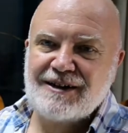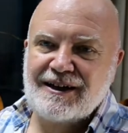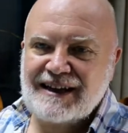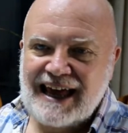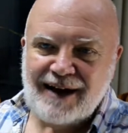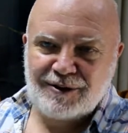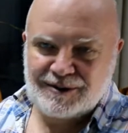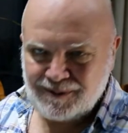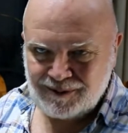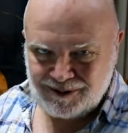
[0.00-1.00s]
an hour's
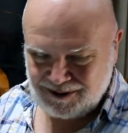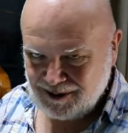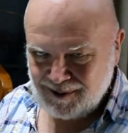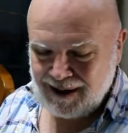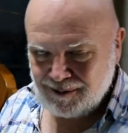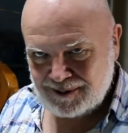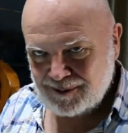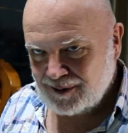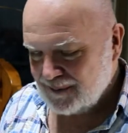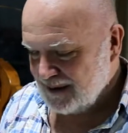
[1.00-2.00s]
walk or 2 hours
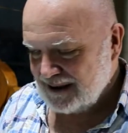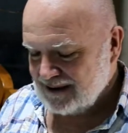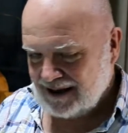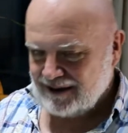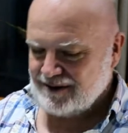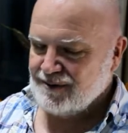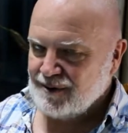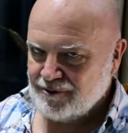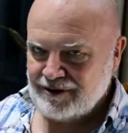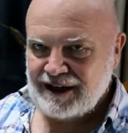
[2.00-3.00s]
walk, but it's like 2 or
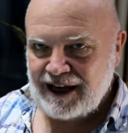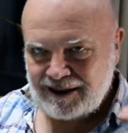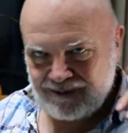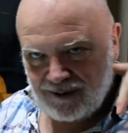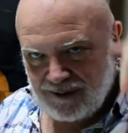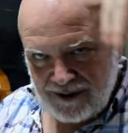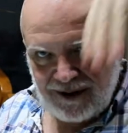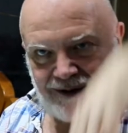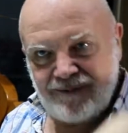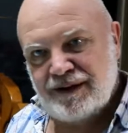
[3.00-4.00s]
3 days walk,
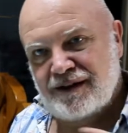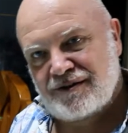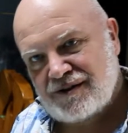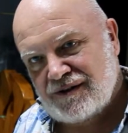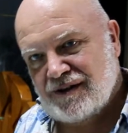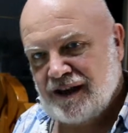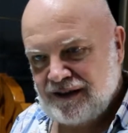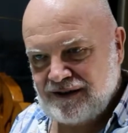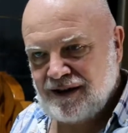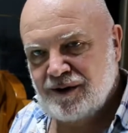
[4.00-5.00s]
because it's
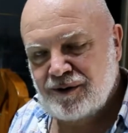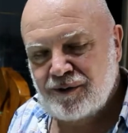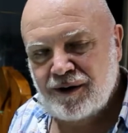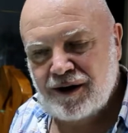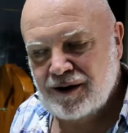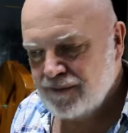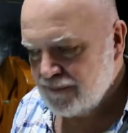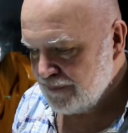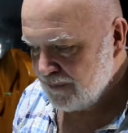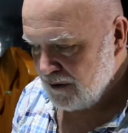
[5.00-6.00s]
so
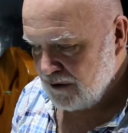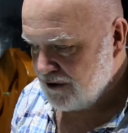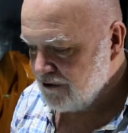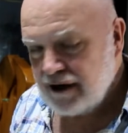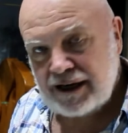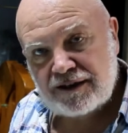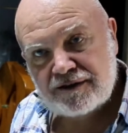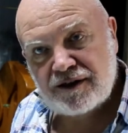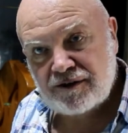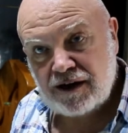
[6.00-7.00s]
the terrain is
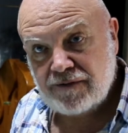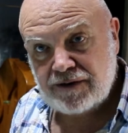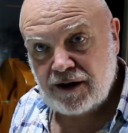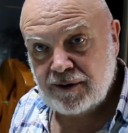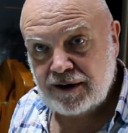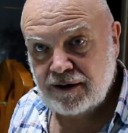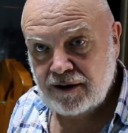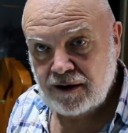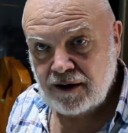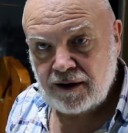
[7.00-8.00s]
so tough going.
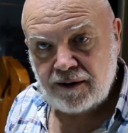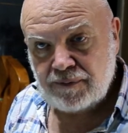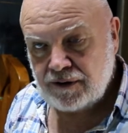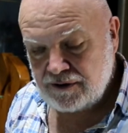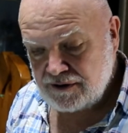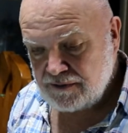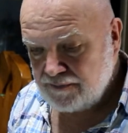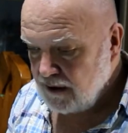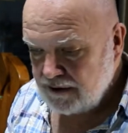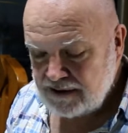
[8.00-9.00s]
But
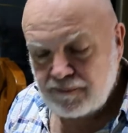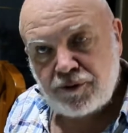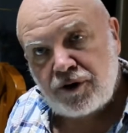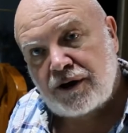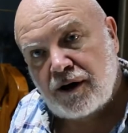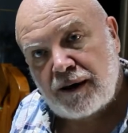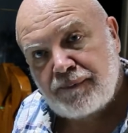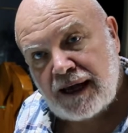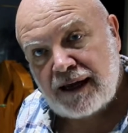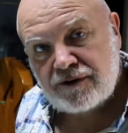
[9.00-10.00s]
at some point I
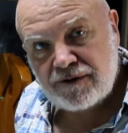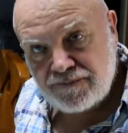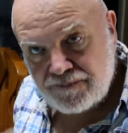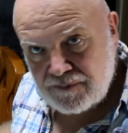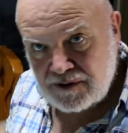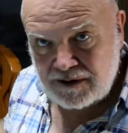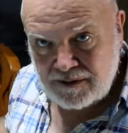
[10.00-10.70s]
plan to